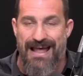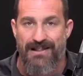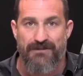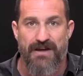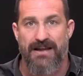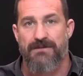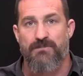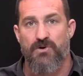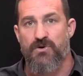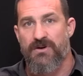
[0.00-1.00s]
elevated
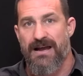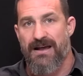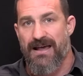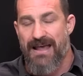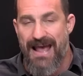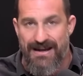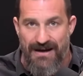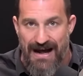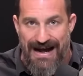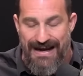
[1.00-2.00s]
mood and a
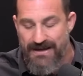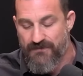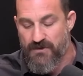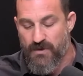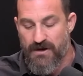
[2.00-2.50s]
head high, if you